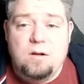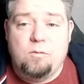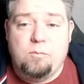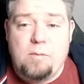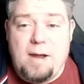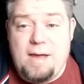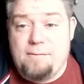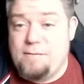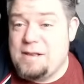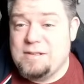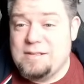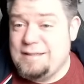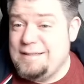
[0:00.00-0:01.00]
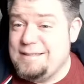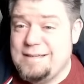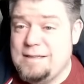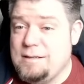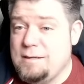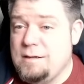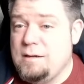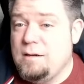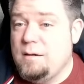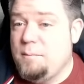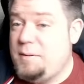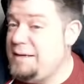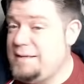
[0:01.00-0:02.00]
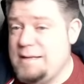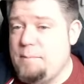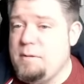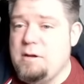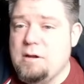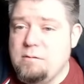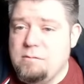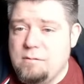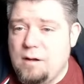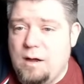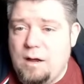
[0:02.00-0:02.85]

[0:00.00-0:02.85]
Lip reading: of where events are listed, please let me know.